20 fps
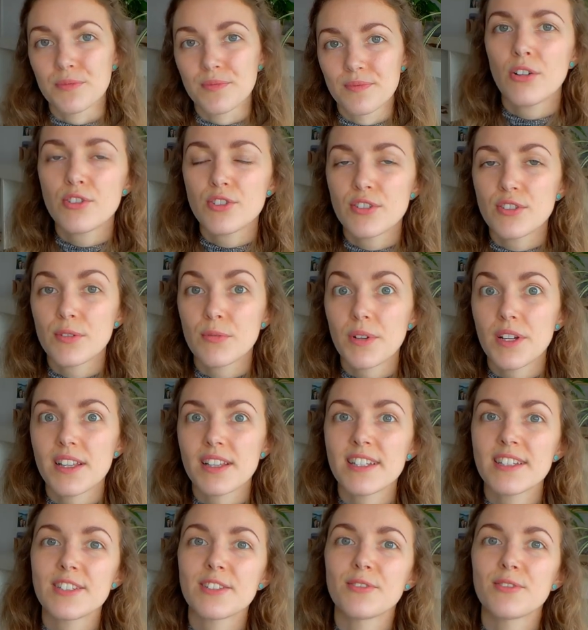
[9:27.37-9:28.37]
Also the way
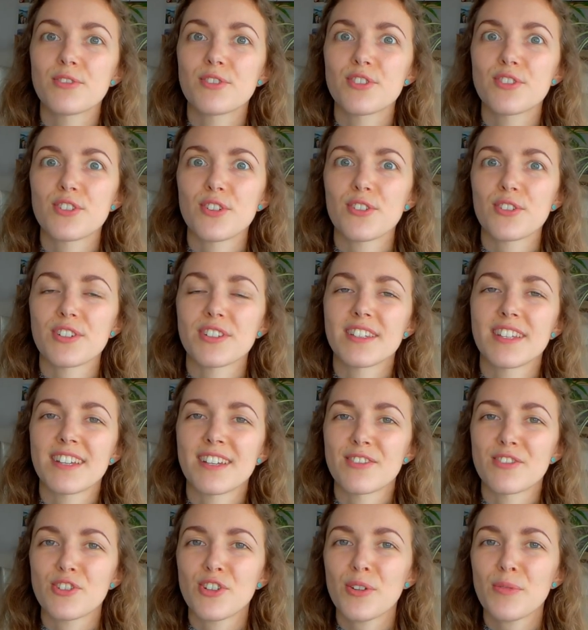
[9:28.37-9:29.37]
Lidl stock
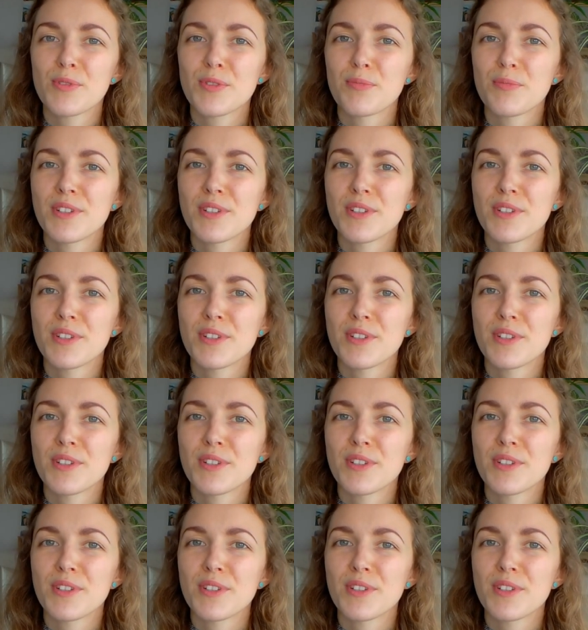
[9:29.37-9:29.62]
their shops